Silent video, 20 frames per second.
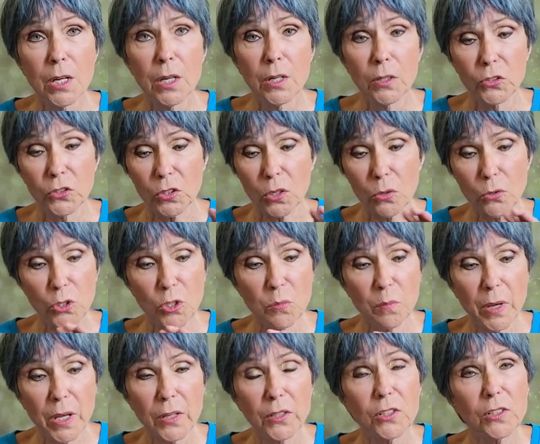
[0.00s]
So you
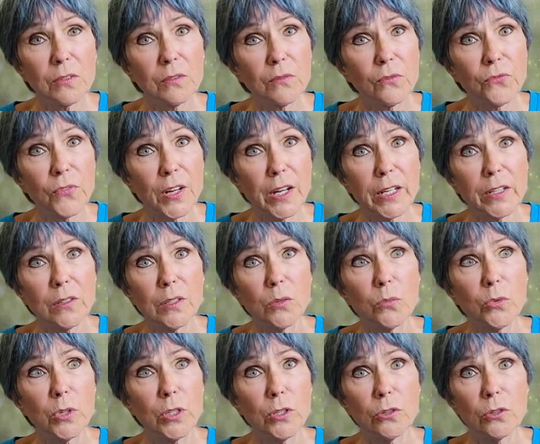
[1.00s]
may find that
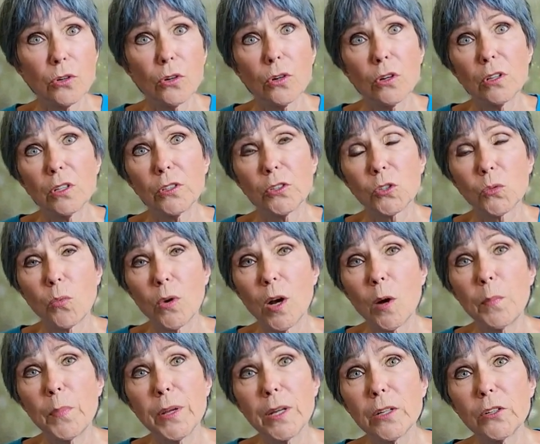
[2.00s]
when your girl is
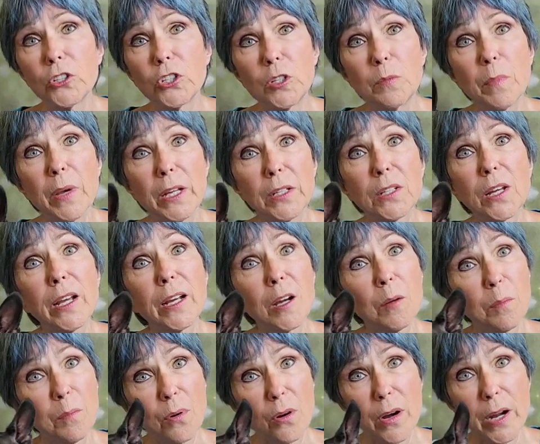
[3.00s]
whelping, she may take a
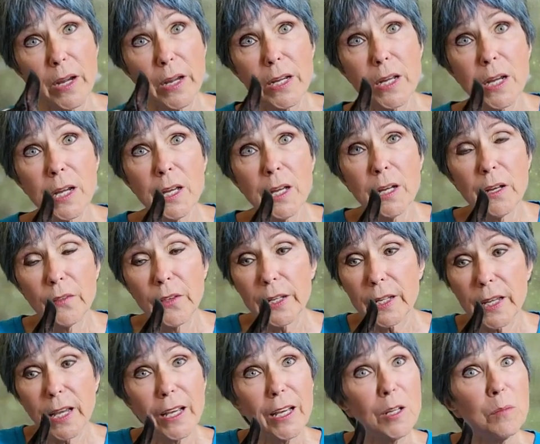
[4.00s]
break. It
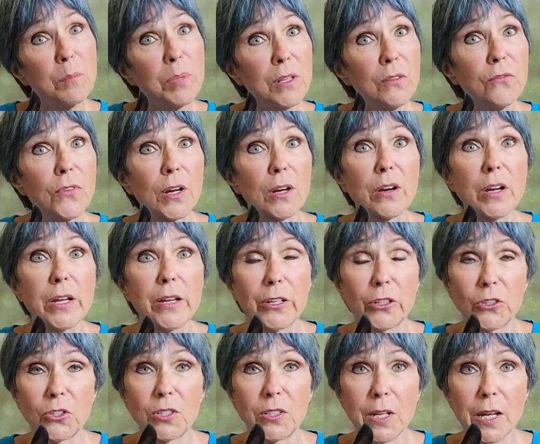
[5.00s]
can be very
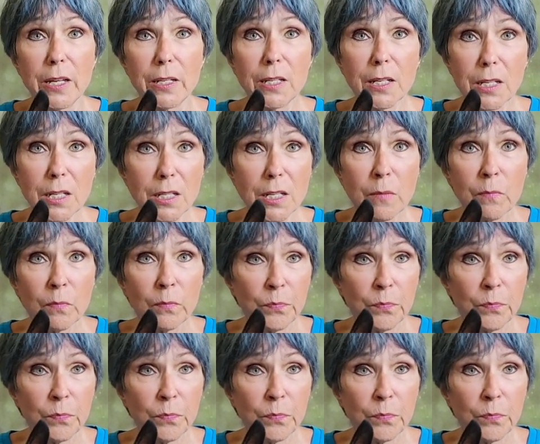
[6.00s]
extended.